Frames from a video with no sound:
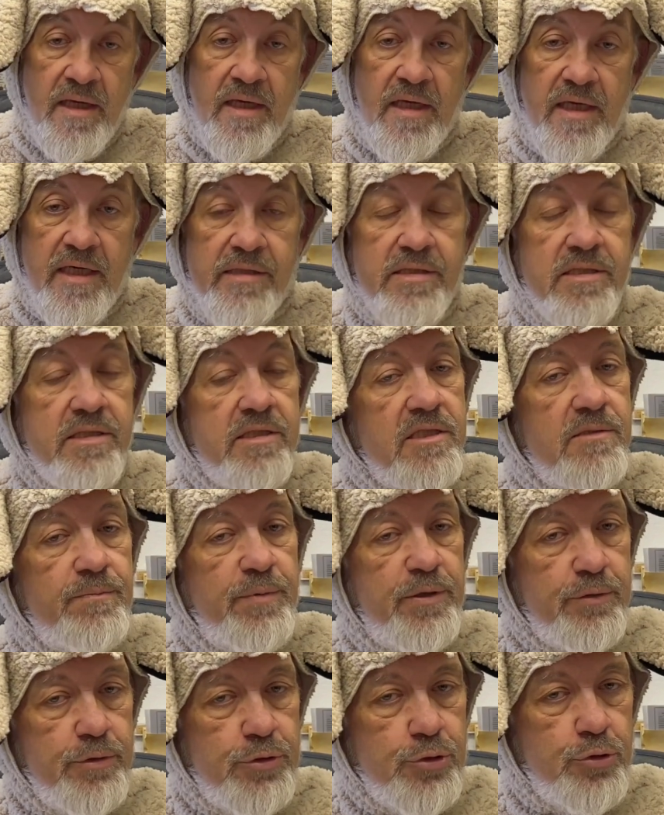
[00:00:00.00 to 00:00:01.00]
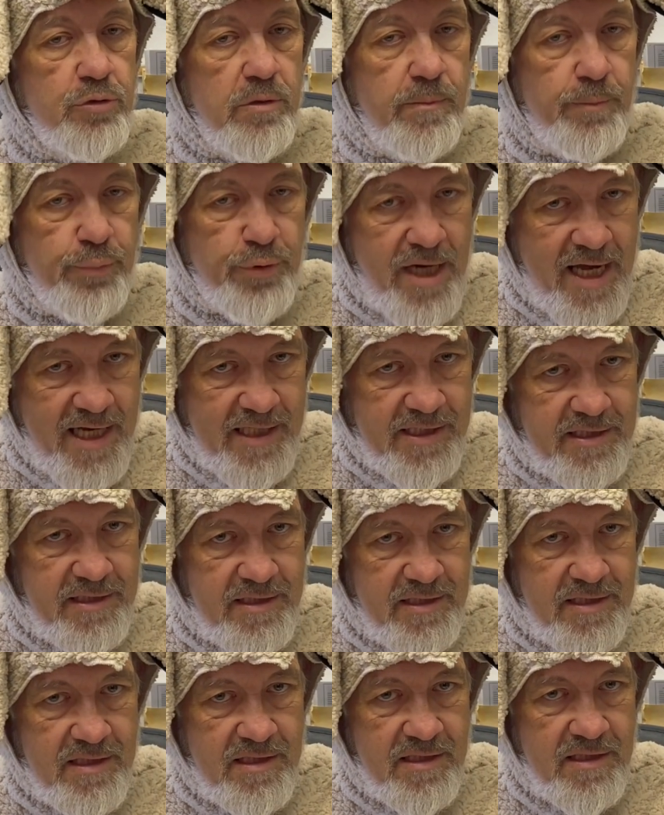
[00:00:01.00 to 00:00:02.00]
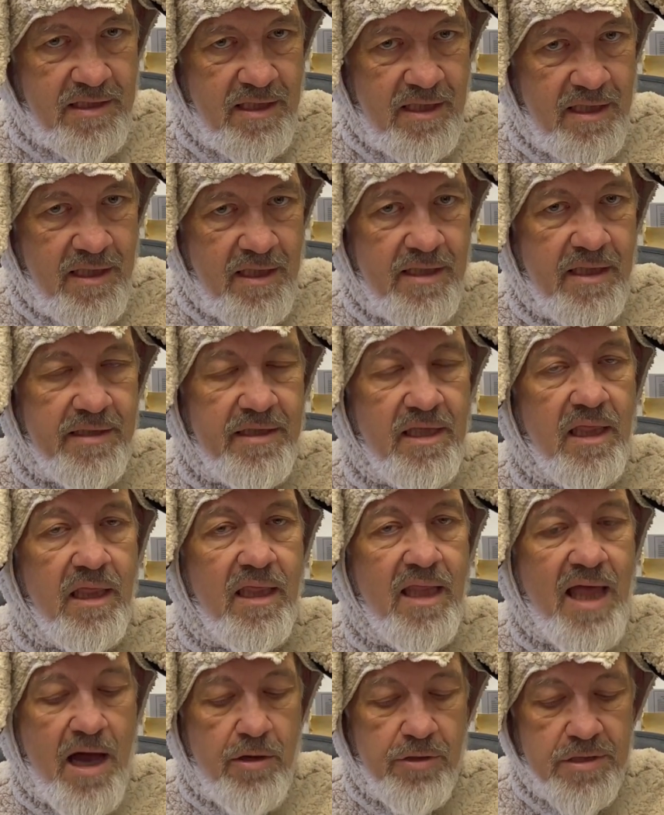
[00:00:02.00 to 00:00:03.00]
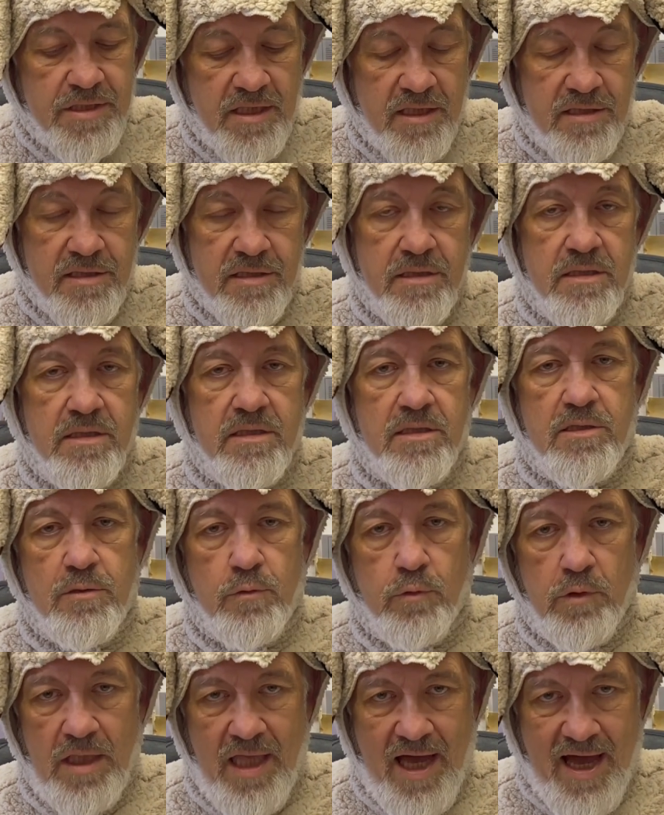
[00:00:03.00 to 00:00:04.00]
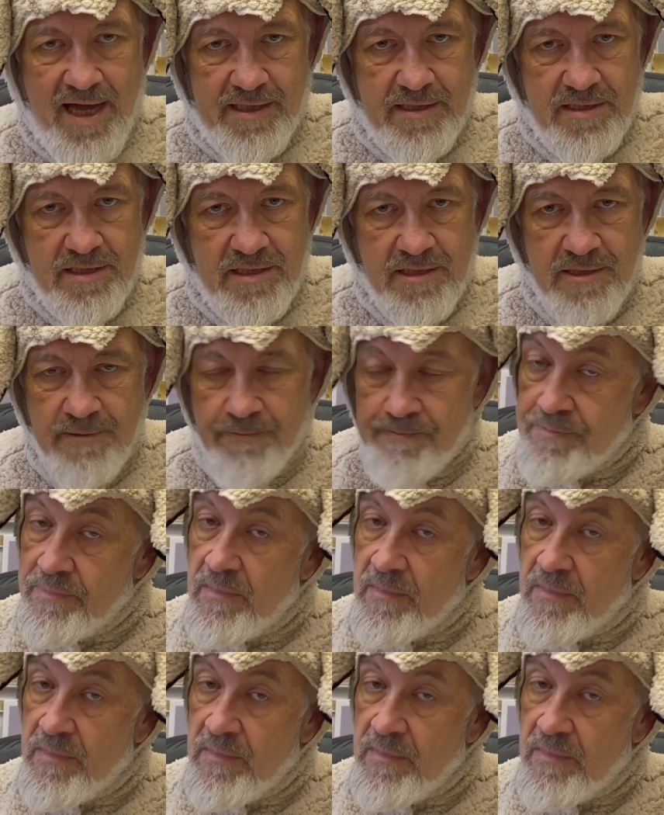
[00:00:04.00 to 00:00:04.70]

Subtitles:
It's a spiritual practice that allows us to relax.